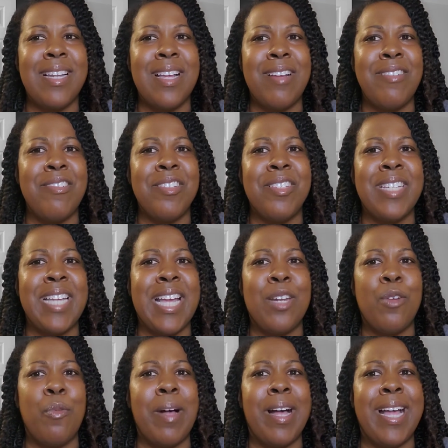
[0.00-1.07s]

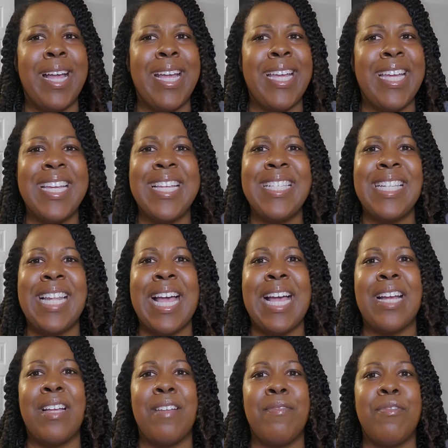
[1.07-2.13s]
understand why his
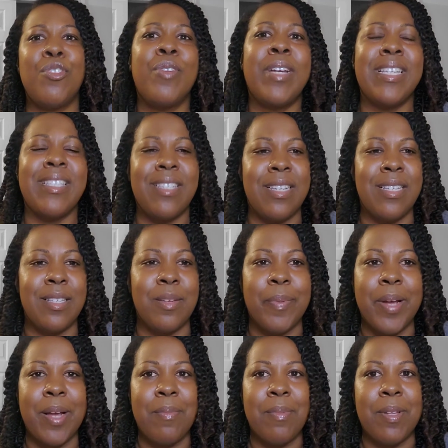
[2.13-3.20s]
lack of trust is a
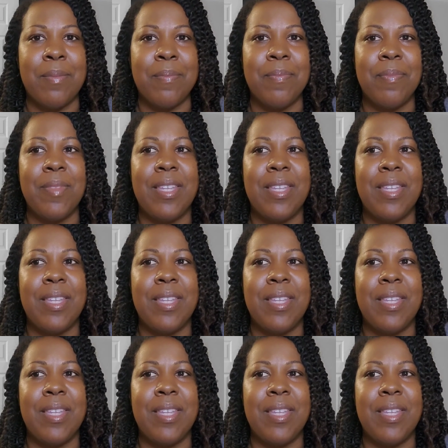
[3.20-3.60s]
problem